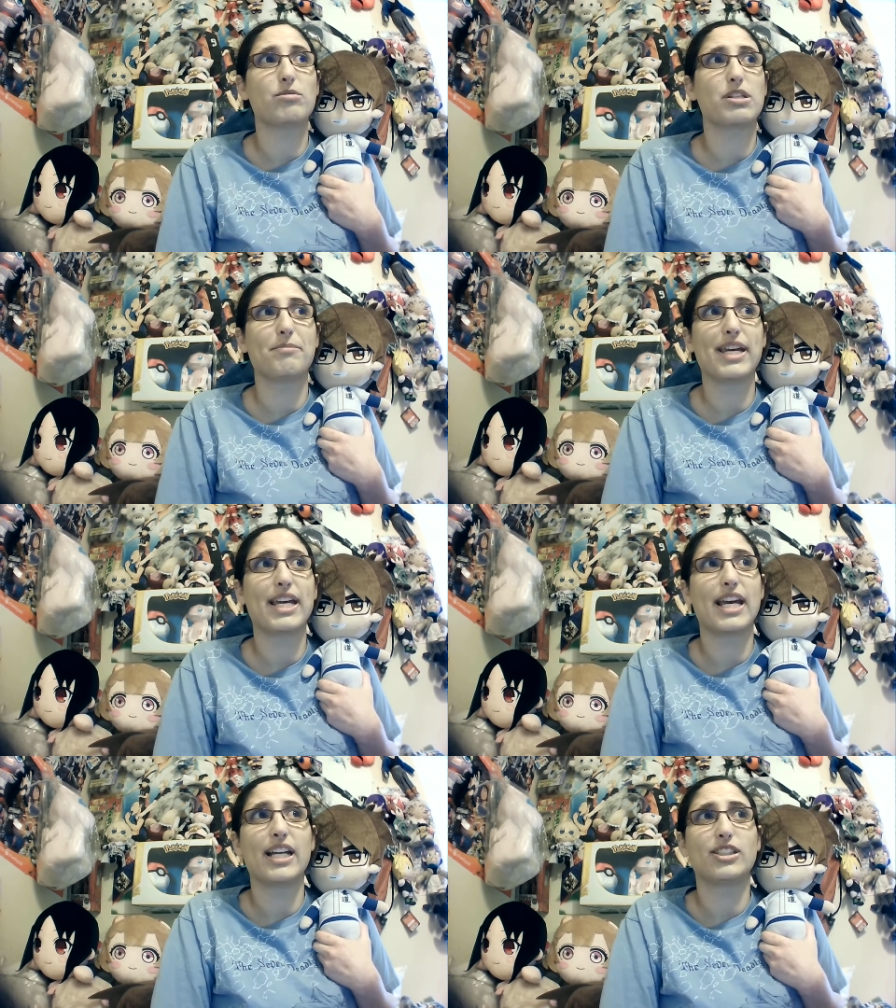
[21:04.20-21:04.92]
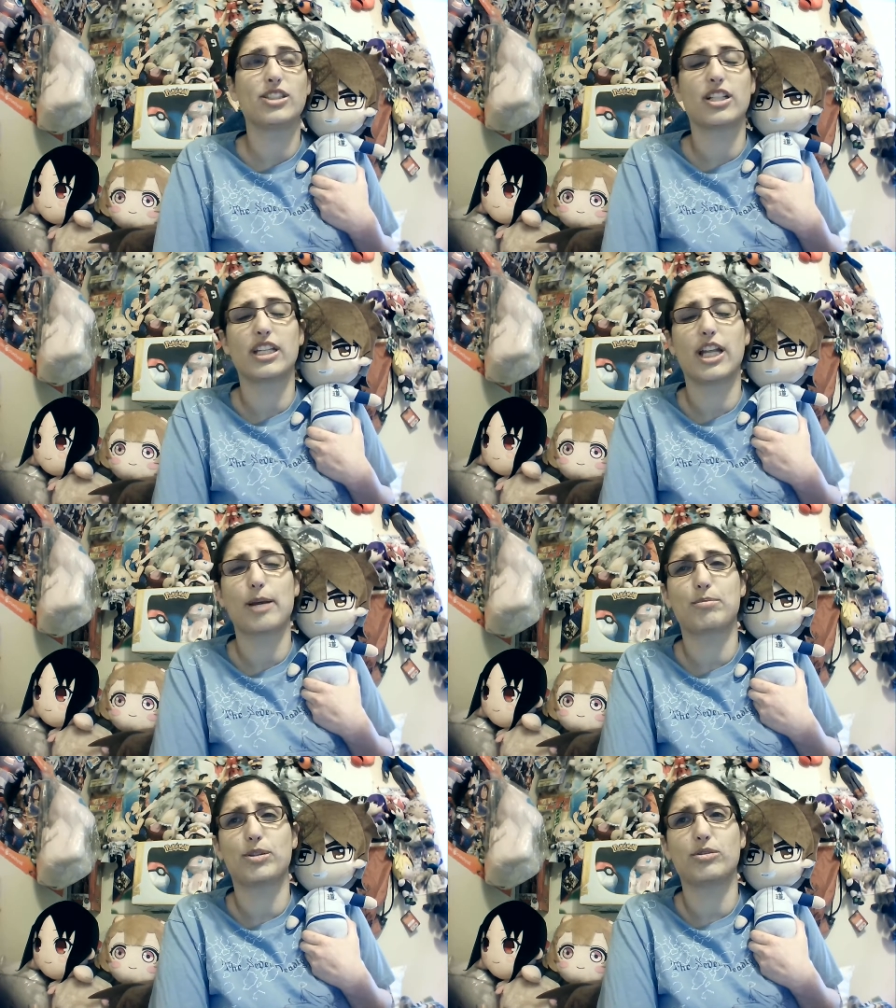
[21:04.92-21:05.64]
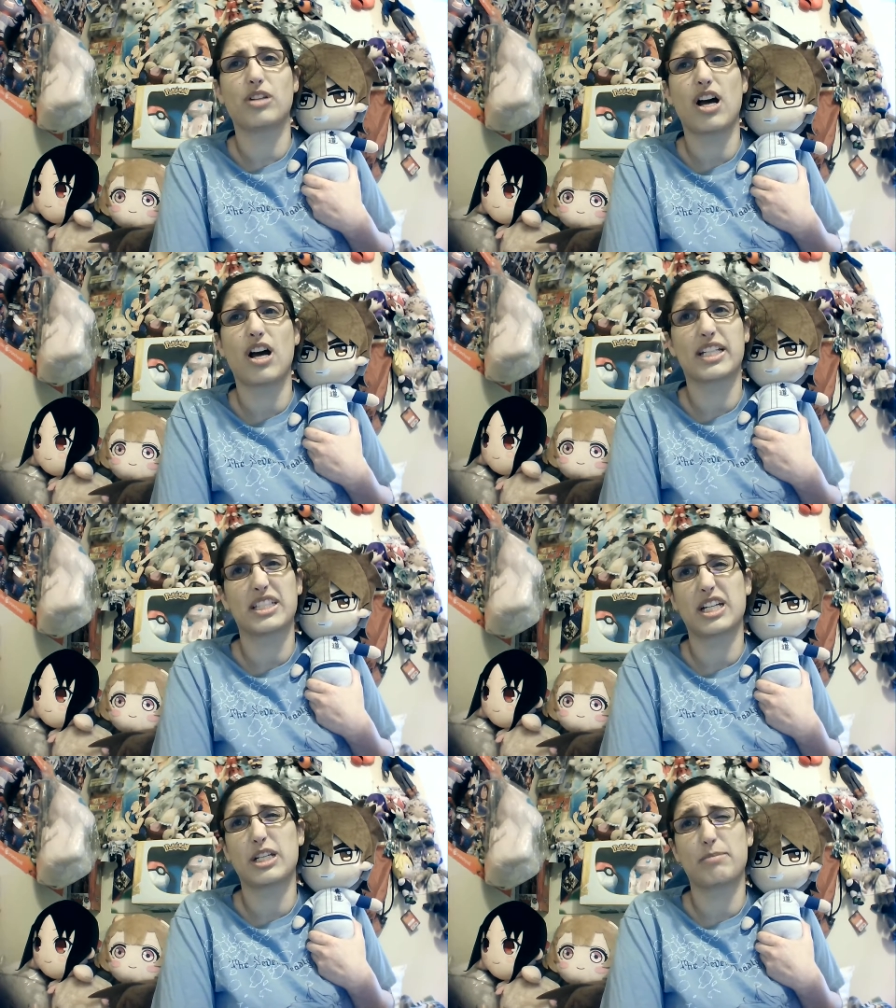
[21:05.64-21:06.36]
to me it's looking like Blue Lock is
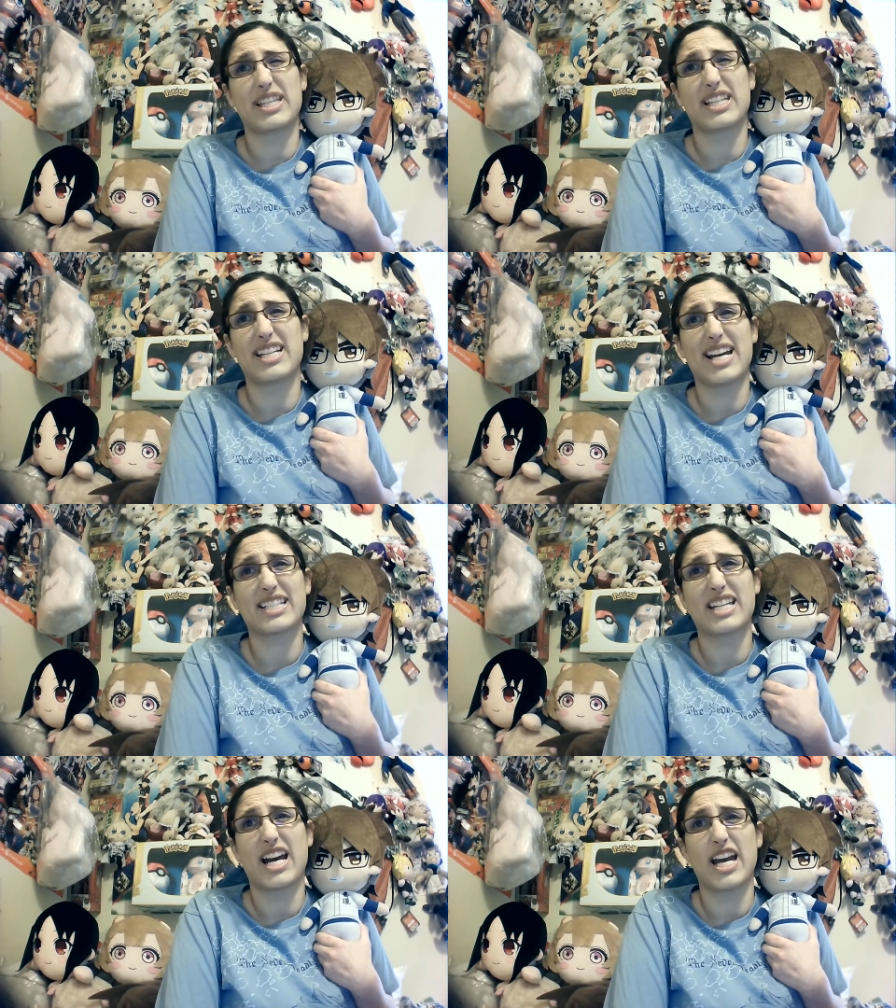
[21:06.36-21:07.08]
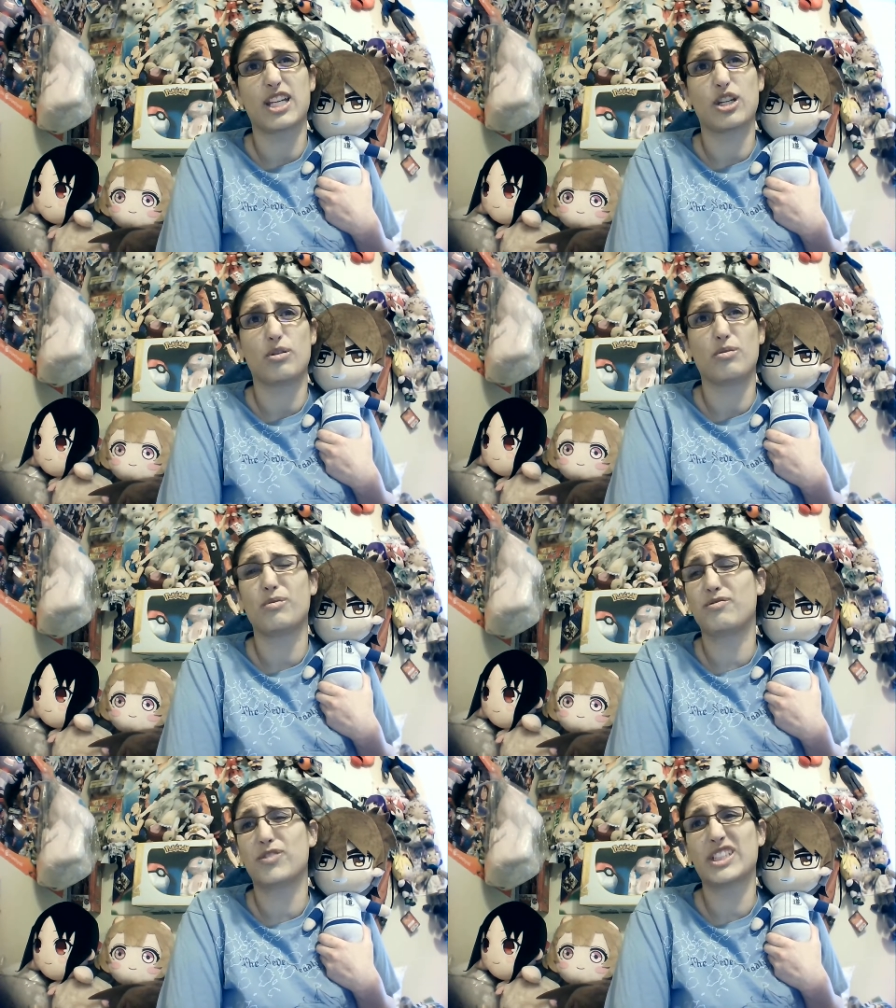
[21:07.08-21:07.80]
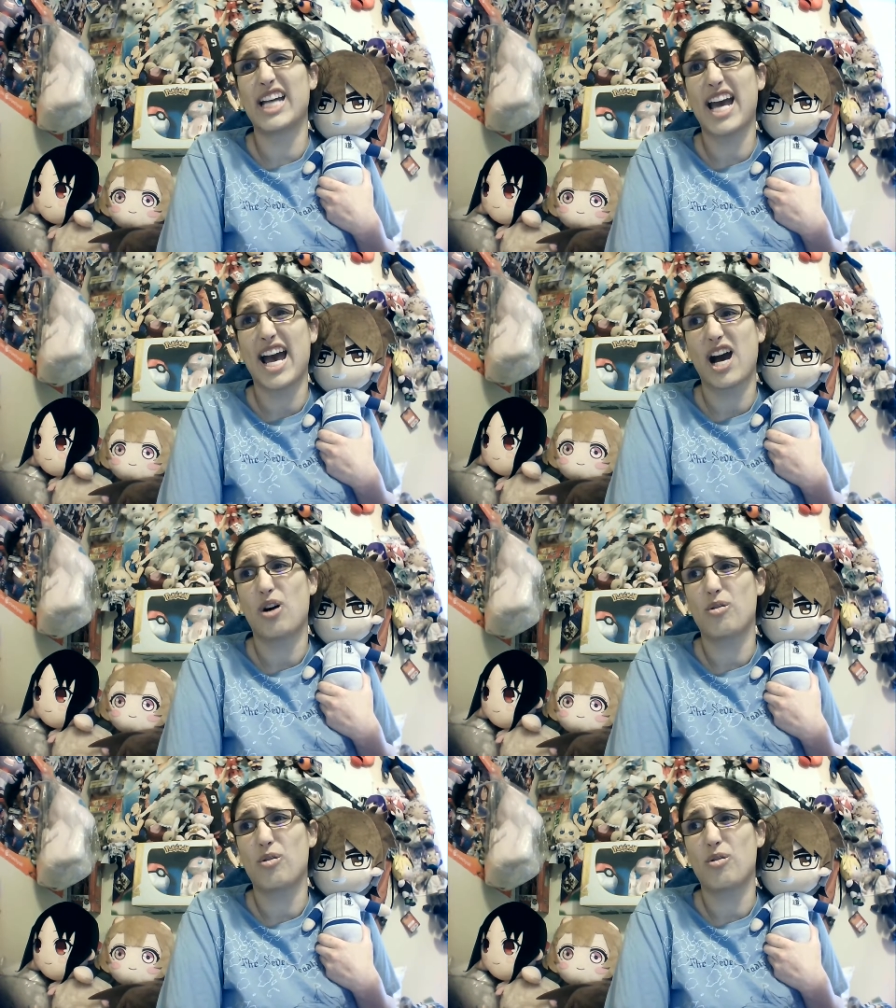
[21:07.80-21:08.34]
gonna be the next Haikyuu for now.